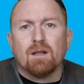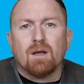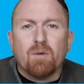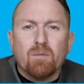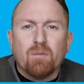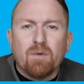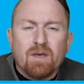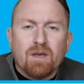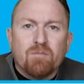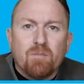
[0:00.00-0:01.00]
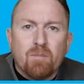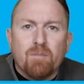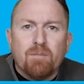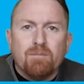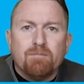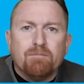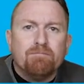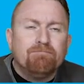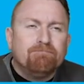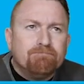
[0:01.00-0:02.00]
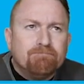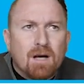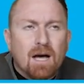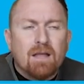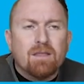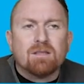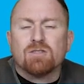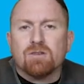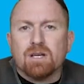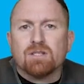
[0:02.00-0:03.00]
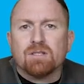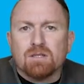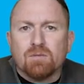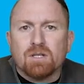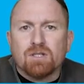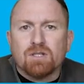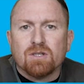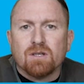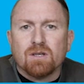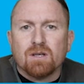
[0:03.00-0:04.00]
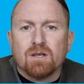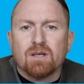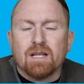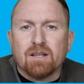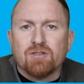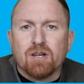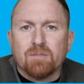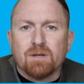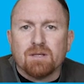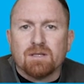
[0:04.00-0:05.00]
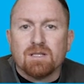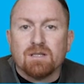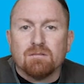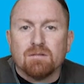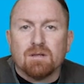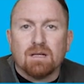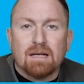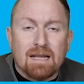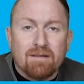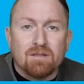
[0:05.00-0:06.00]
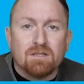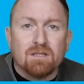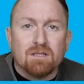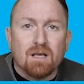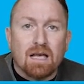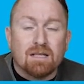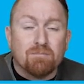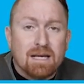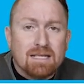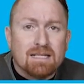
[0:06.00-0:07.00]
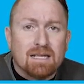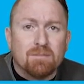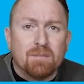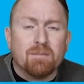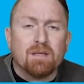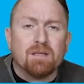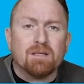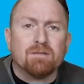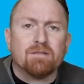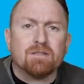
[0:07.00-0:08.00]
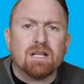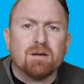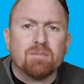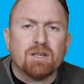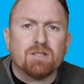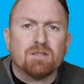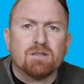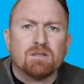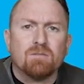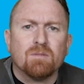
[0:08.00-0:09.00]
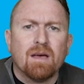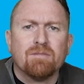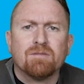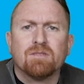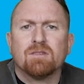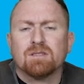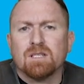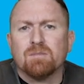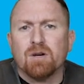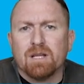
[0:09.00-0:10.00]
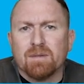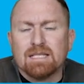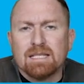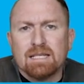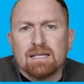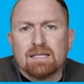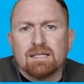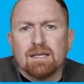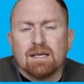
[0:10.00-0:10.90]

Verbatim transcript: Now, when we think of other situations in which gonadotropin levels at baseline may be different in our patients, we have to consider body mass index.